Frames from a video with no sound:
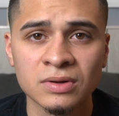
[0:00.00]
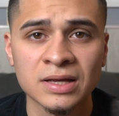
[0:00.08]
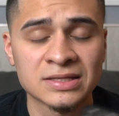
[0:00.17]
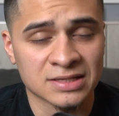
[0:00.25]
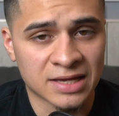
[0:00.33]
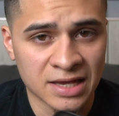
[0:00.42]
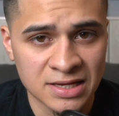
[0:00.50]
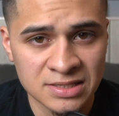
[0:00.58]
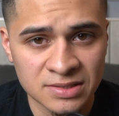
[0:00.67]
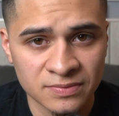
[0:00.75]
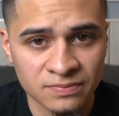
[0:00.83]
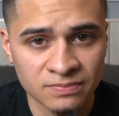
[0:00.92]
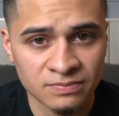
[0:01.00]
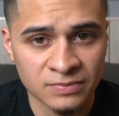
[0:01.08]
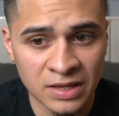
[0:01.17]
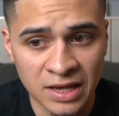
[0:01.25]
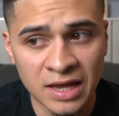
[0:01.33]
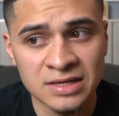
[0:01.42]
it's a case,
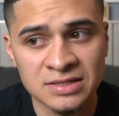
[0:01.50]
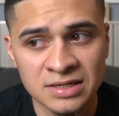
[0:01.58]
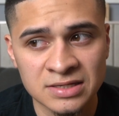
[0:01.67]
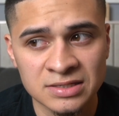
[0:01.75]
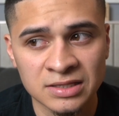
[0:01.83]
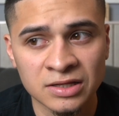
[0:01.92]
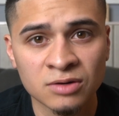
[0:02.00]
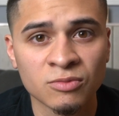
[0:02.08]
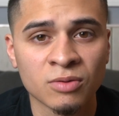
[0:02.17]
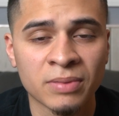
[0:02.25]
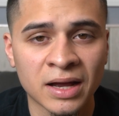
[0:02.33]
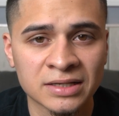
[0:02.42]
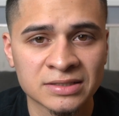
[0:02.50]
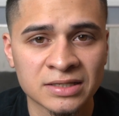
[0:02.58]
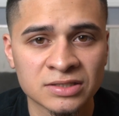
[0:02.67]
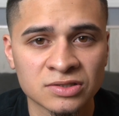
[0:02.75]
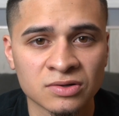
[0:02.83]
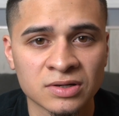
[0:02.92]
the case is a little more boxy,
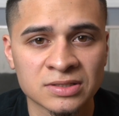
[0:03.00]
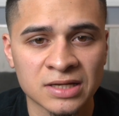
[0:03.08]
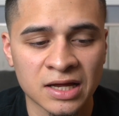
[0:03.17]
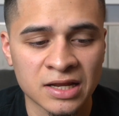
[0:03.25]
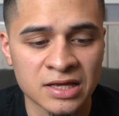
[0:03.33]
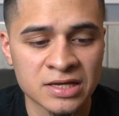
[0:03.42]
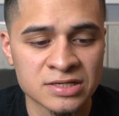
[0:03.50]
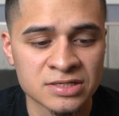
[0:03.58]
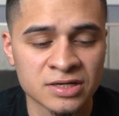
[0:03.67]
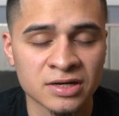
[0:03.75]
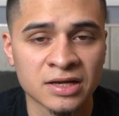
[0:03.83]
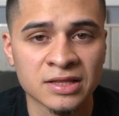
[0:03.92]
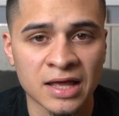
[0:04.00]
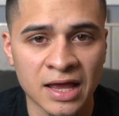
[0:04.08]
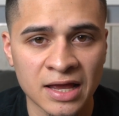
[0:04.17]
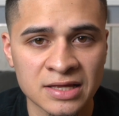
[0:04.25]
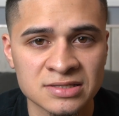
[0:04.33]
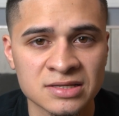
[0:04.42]
so it's kind of easier in the
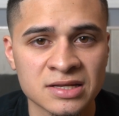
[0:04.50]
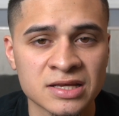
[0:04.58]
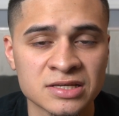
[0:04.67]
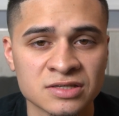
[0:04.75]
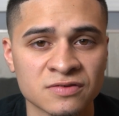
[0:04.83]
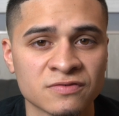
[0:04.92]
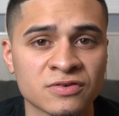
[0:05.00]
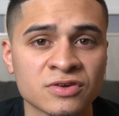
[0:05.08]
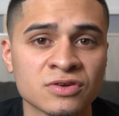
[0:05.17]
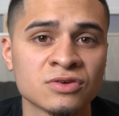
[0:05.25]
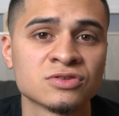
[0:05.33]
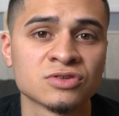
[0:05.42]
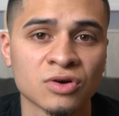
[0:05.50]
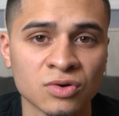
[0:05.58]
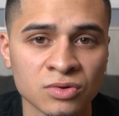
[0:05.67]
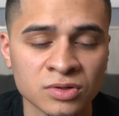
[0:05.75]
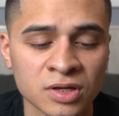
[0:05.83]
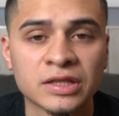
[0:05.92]
hands and easier for you to
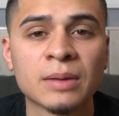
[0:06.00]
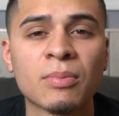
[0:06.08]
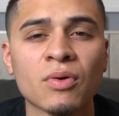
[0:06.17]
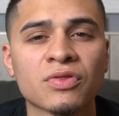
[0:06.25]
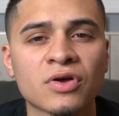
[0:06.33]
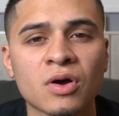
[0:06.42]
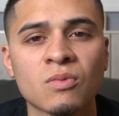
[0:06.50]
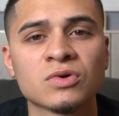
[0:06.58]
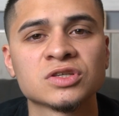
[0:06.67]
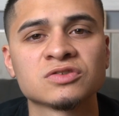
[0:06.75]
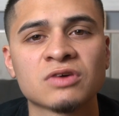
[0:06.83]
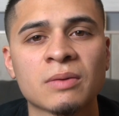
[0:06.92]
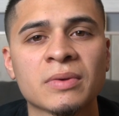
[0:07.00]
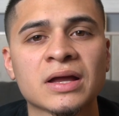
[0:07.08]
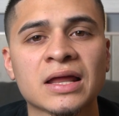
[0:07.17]
hold. They both come with ceramic